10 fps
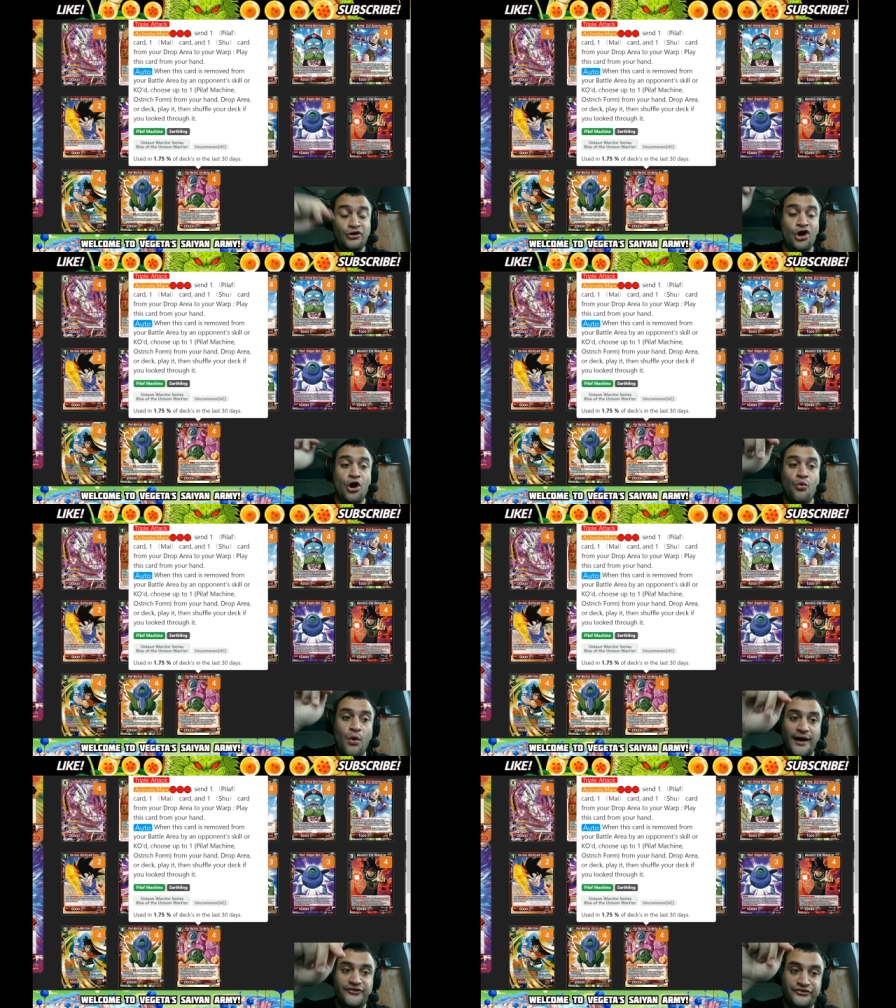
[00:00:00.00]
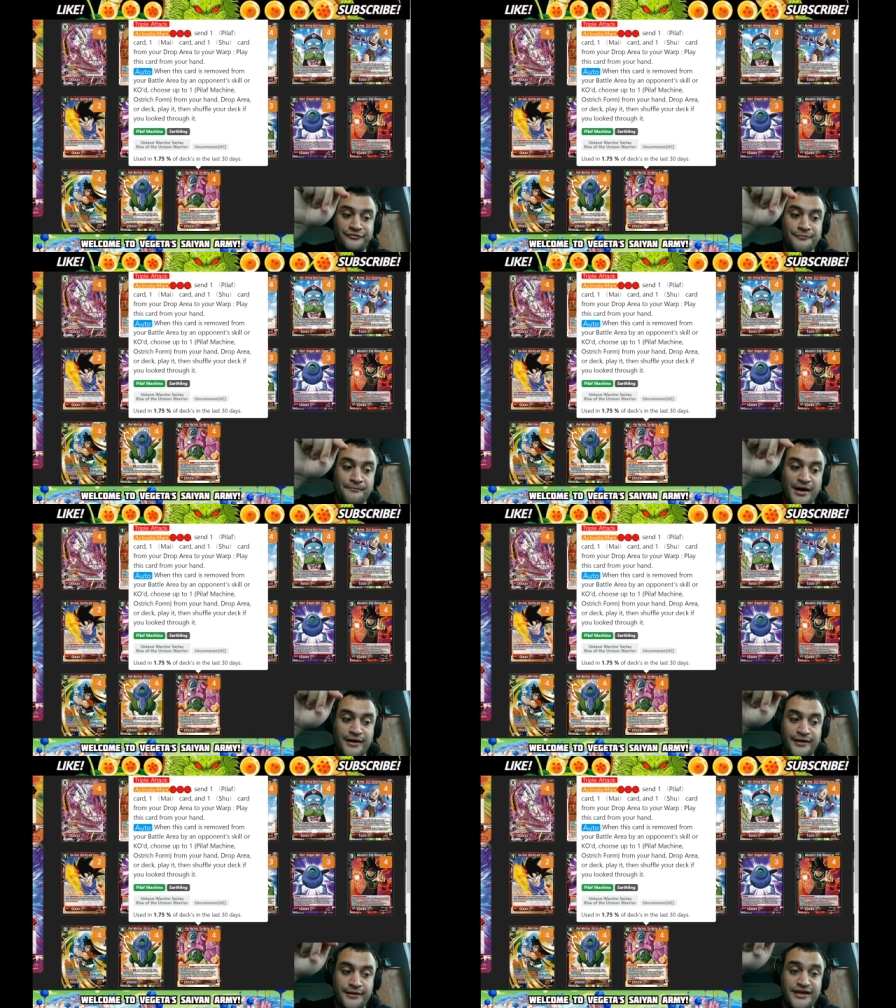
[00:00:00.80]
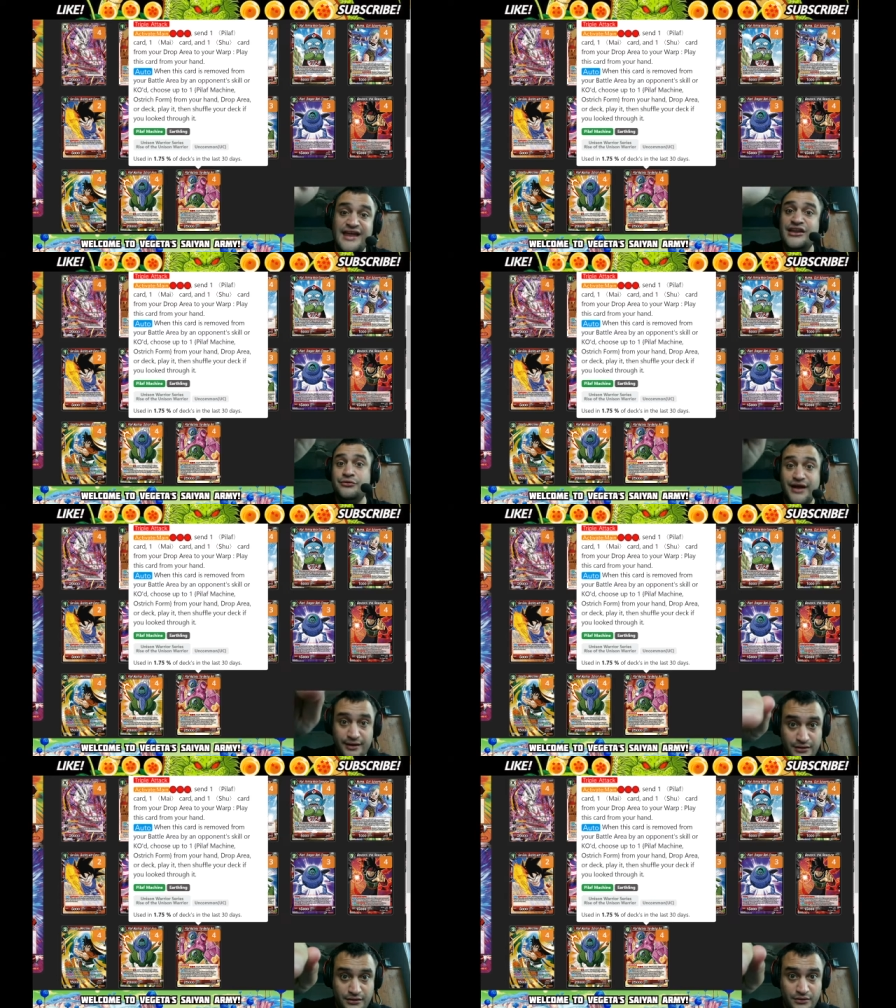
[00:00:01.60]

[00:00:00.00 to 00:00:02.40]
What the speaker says: Go watch my Ginyu deck,